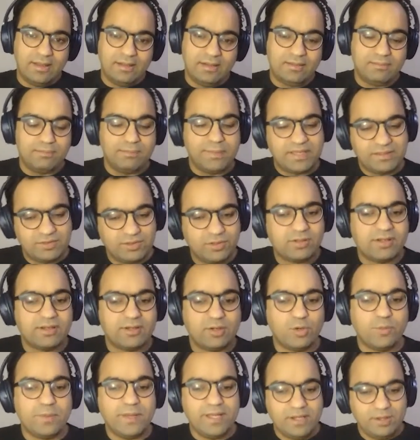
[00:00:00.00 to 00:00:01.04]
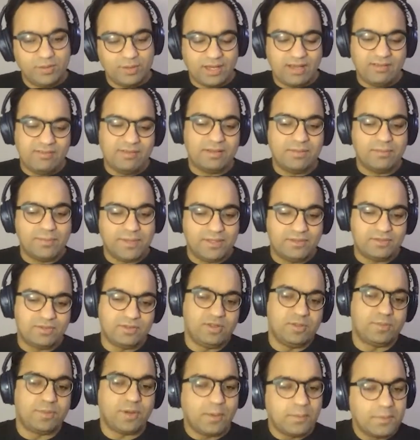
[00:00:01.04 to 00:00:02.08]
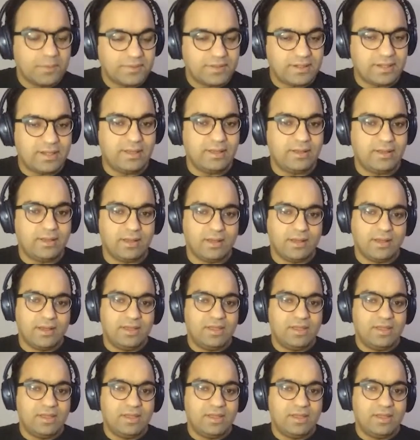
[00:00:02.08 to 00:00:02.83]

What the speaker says: based on the domain you have and based on your problem setting,